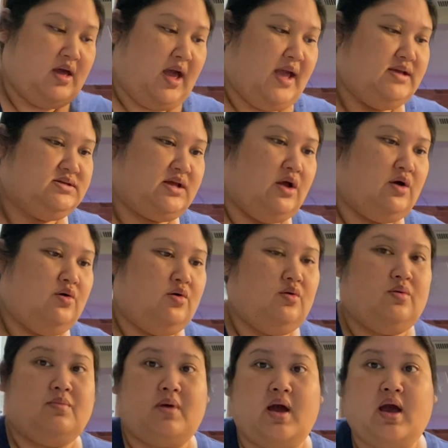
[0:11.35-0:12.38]
i just got
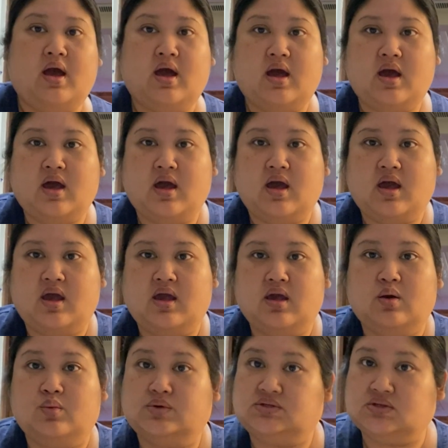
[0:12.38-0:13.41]
home
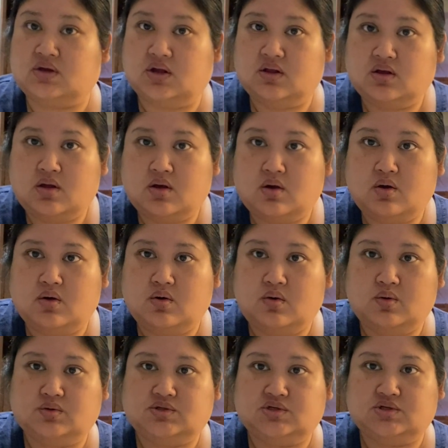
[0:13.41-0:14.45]
i was gonna
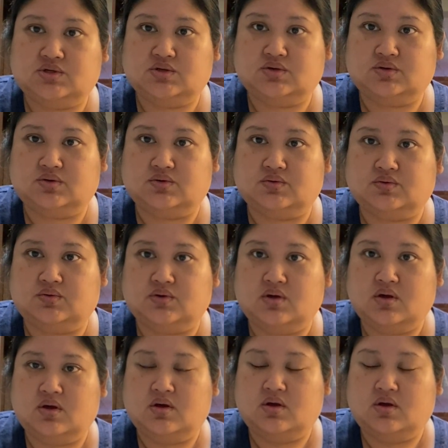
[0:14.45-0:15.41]
go to